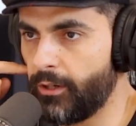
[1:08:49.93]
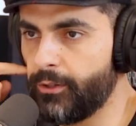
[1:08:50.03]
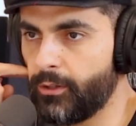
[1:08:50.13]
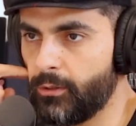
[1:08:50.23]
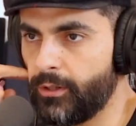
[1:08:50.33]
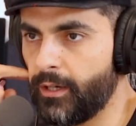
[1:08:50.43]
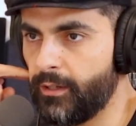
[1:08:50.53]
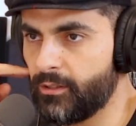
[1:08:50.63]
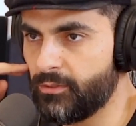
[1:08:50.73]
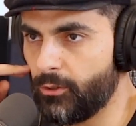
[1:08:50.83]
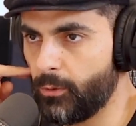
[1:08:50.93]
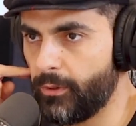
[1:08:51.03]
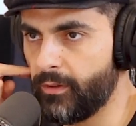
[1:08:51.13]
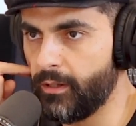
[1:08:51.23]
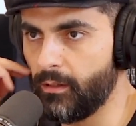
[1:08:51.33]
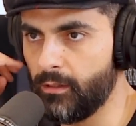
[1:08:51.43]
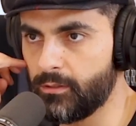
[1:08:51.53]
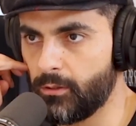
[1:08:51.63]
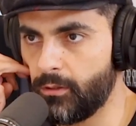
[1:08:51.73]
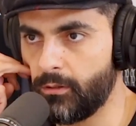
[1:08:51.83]
Are you including Hyenas Fort Worth in that
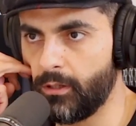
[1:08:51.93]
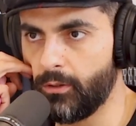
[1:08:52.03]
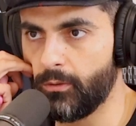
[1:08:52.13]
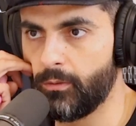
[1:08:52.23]
list or no?